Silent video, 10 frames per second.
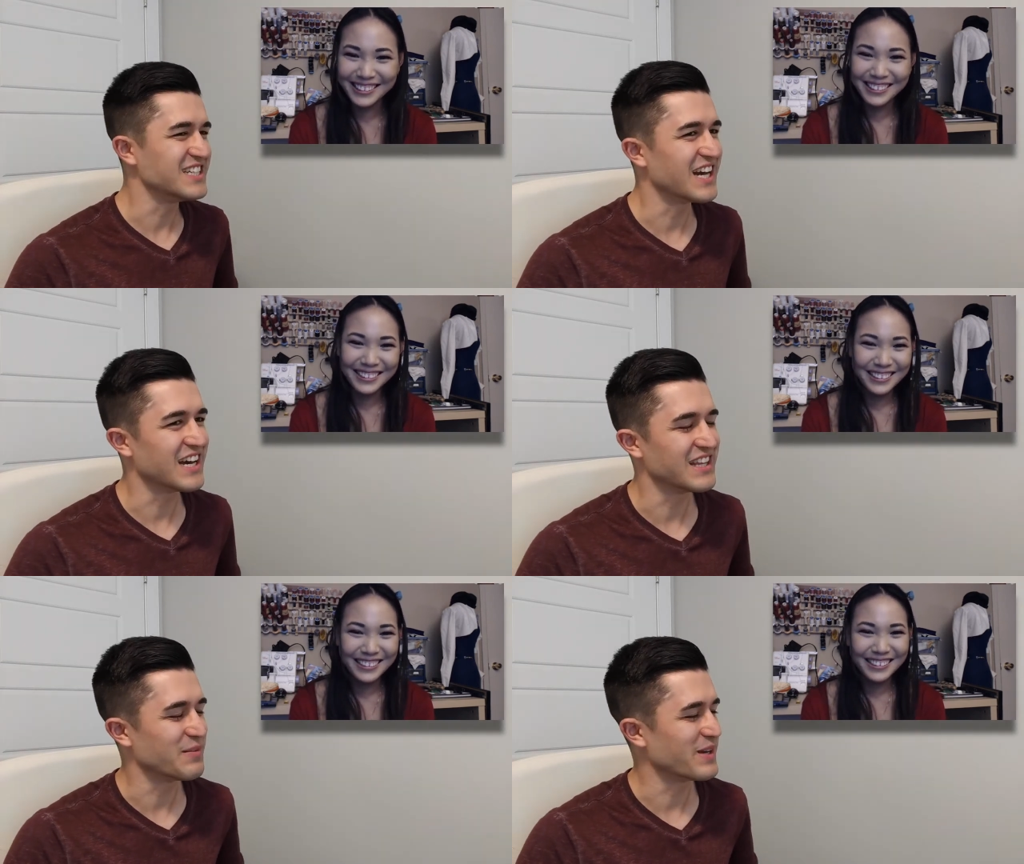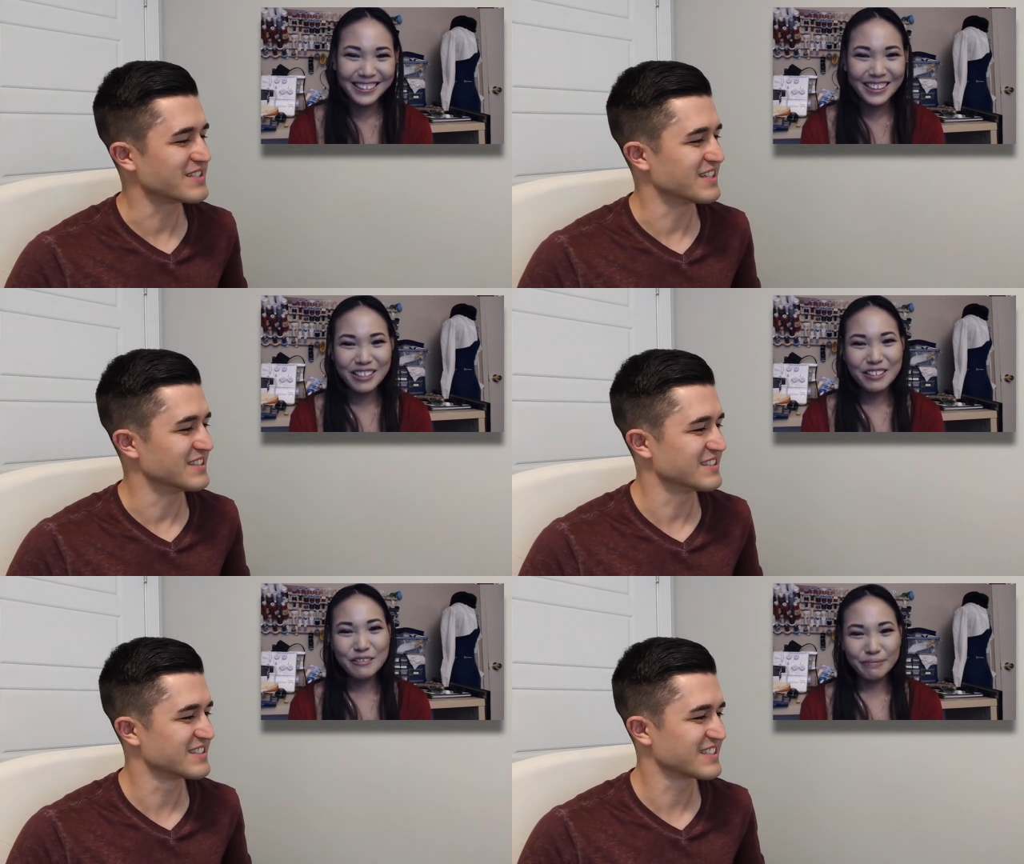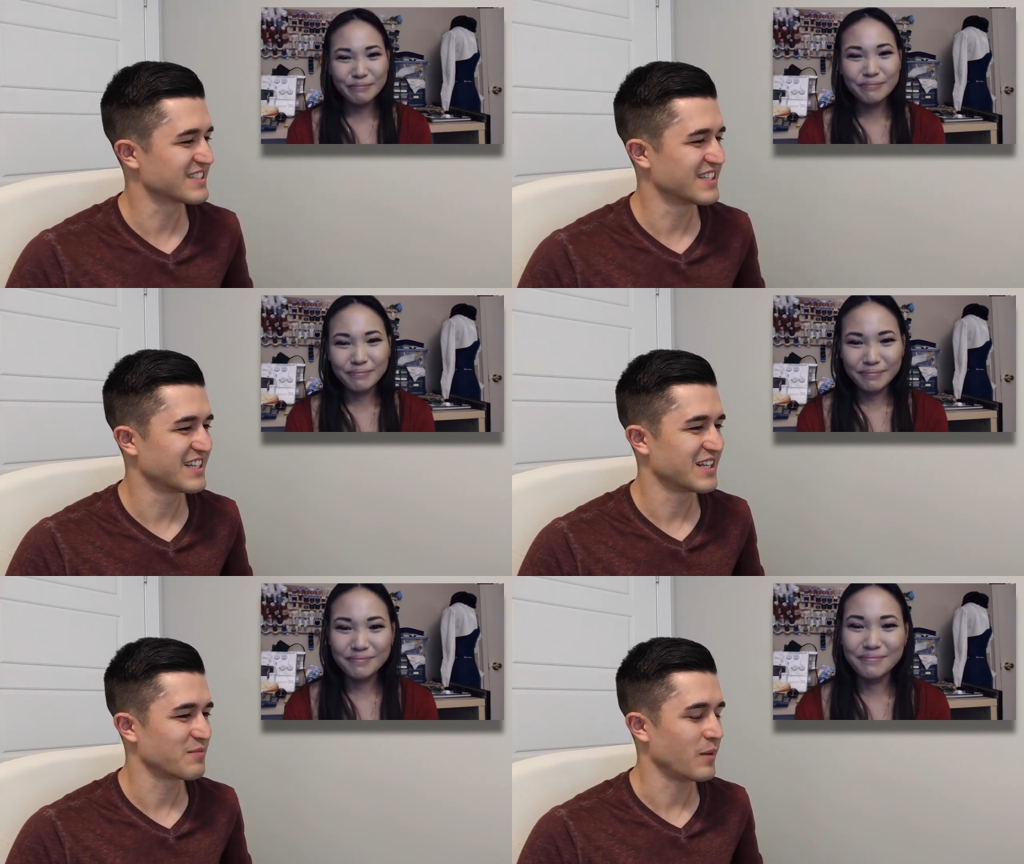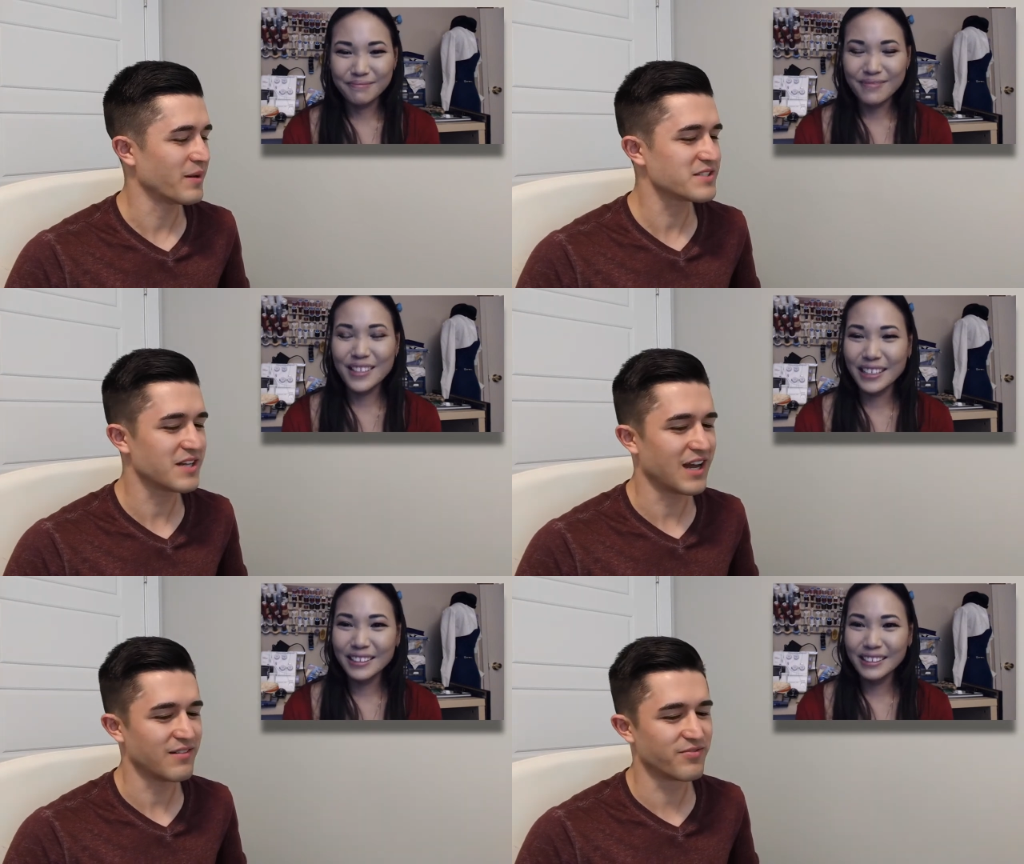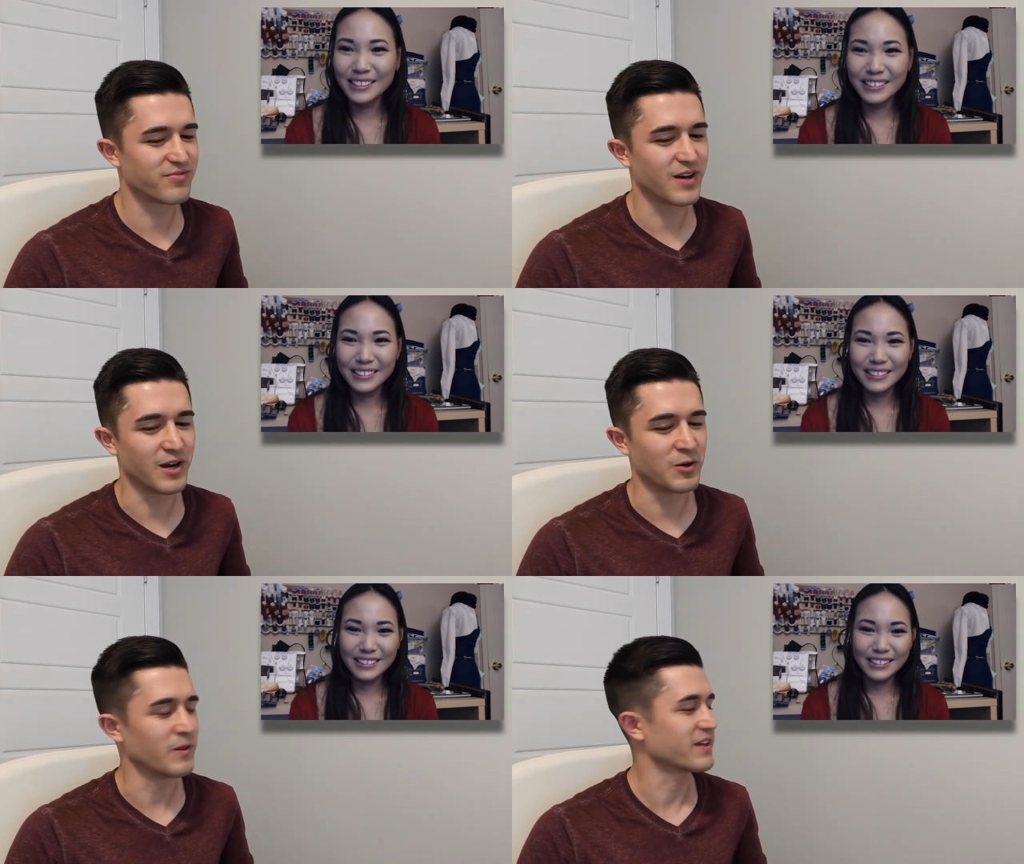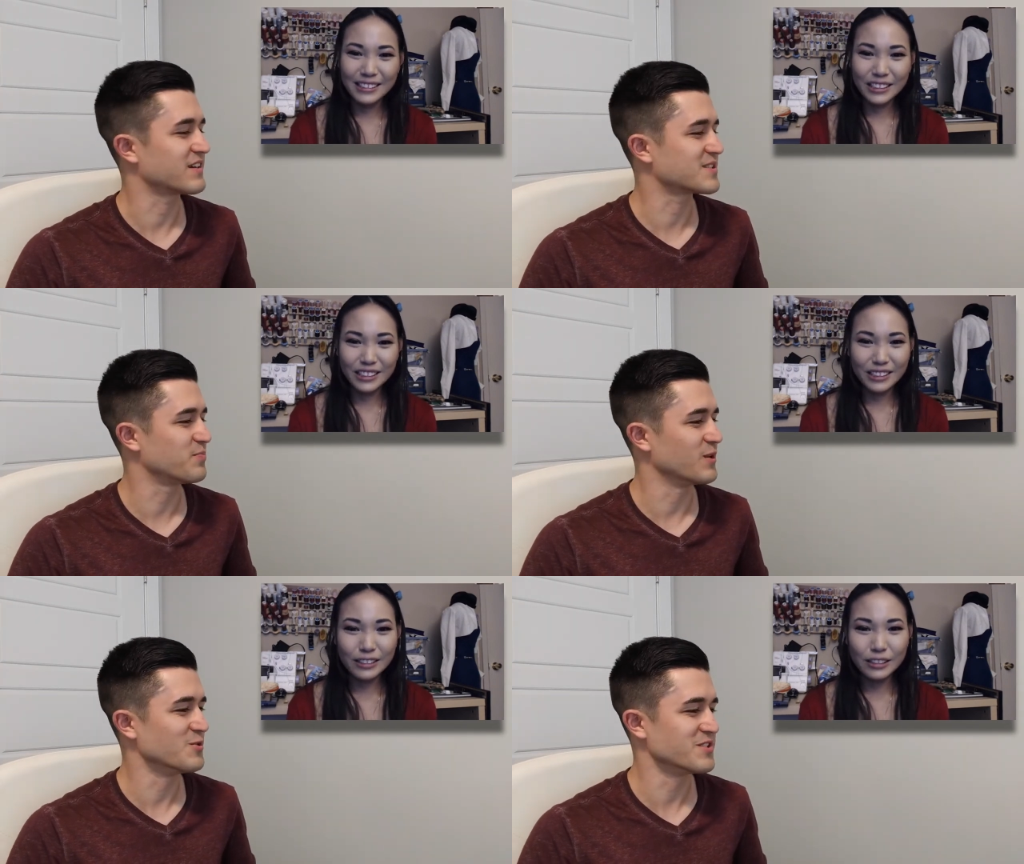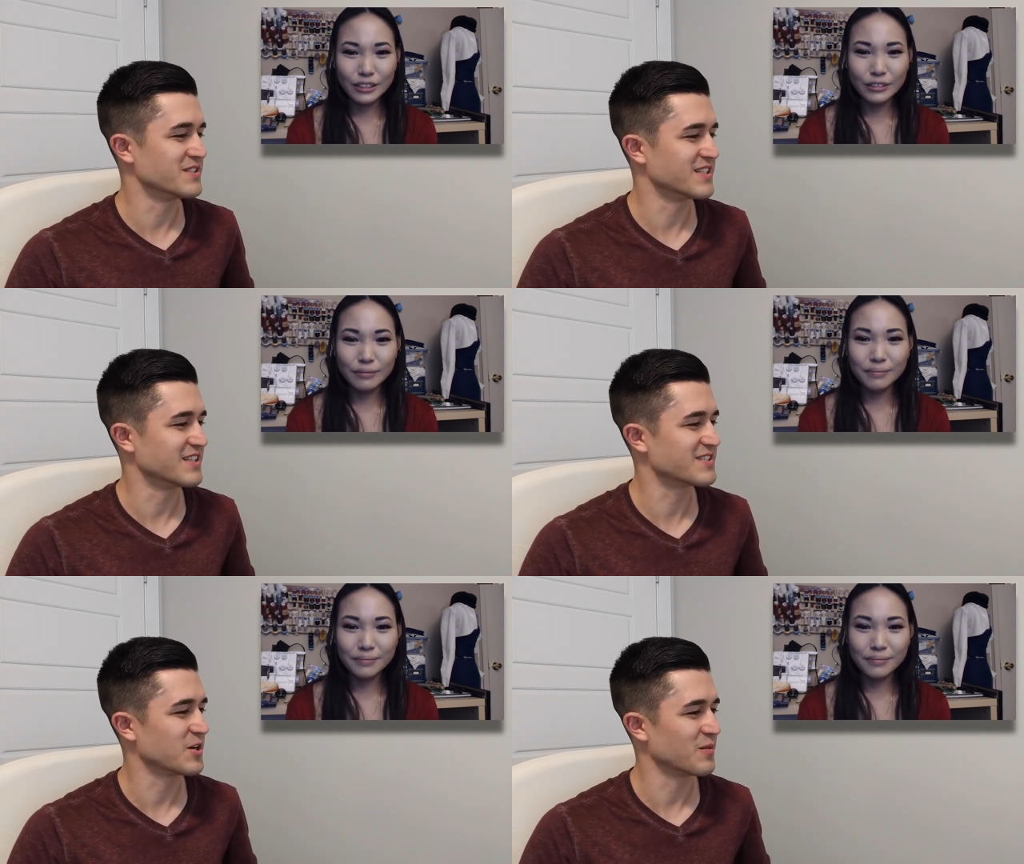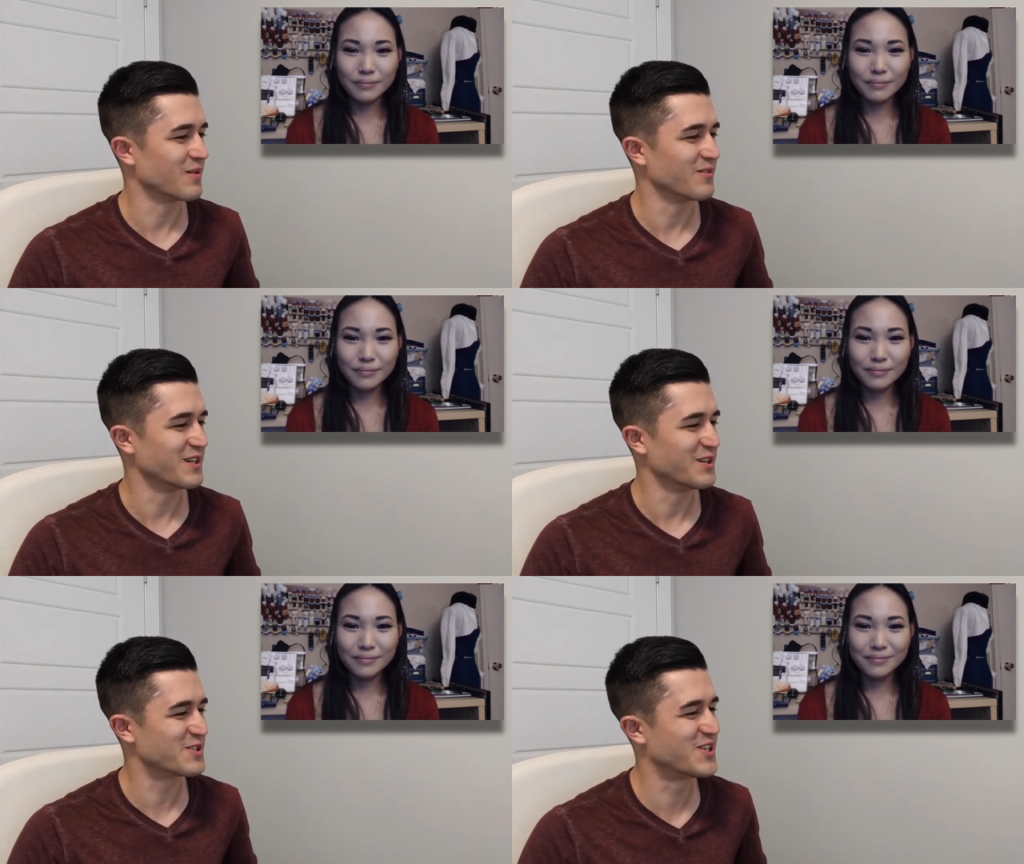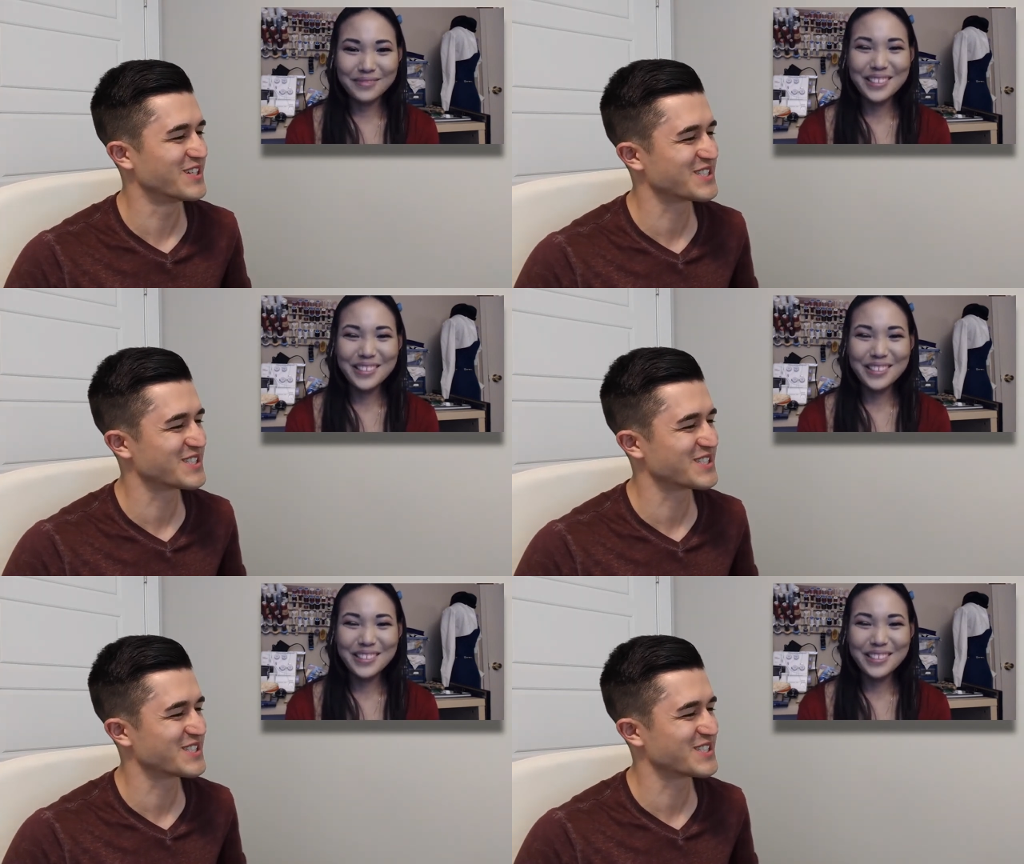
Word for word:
Speaker 1: uh, yeah that makes sense maybe i should have i don't know like explosions at the start of my videos